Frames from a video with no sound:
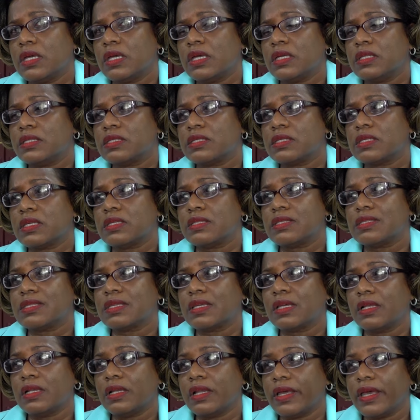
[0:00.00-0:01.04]
it's, it's
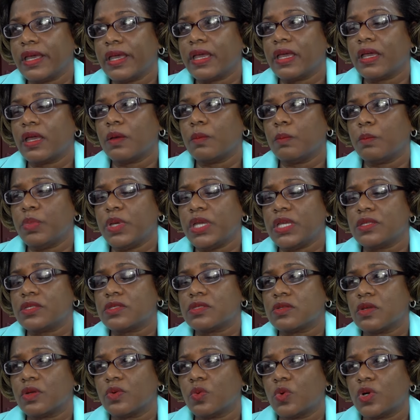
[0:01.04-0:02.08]
clear
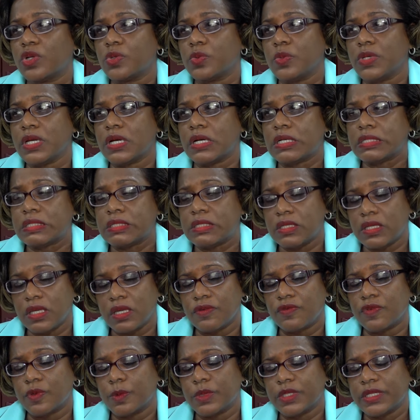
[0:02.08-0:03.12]
based on what we are seeing
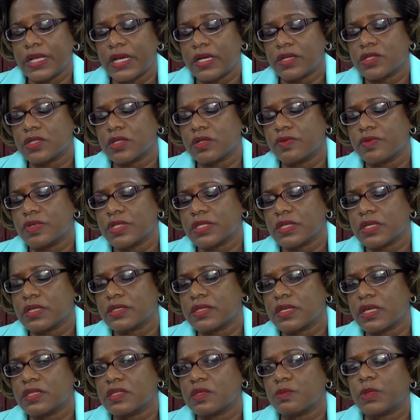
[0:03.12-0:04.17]
from the National Risk
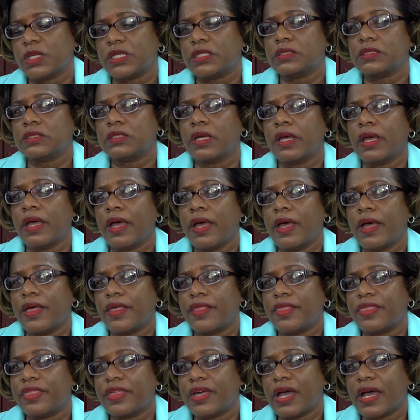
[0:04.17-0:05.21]
Assessment
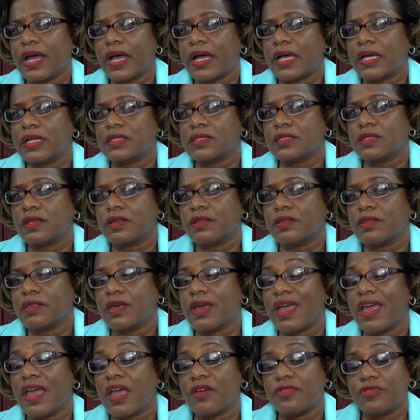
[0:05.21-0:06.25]
that
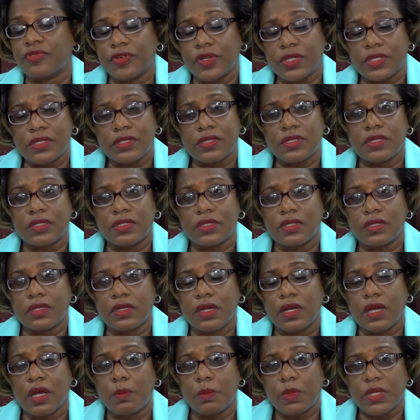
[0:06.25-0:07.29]
the efforts that the
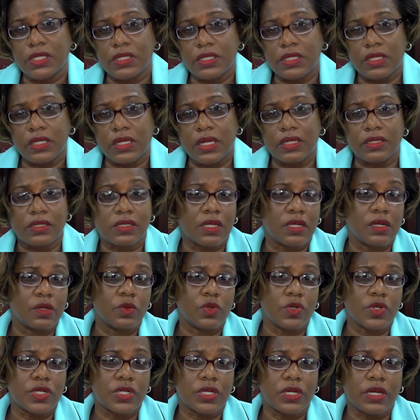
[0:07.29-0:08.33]
committee and St.
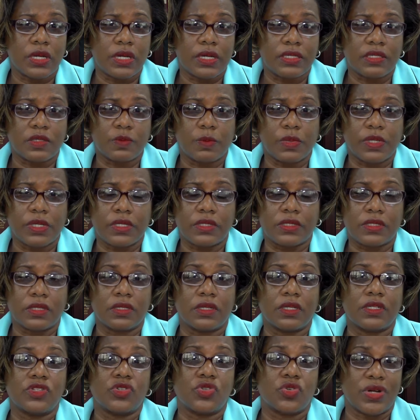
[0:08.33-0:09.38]
Lucia has placed in
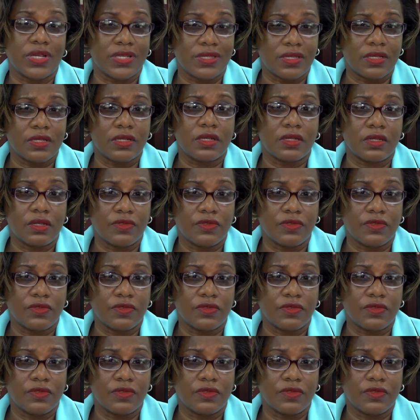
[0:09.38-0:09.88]
addressing the